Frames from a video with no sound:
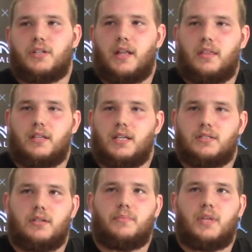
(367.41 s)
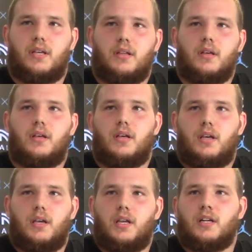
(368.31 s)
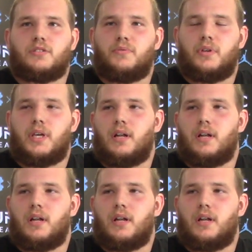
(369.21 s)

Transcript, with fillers: And I think that's something that he doesn't really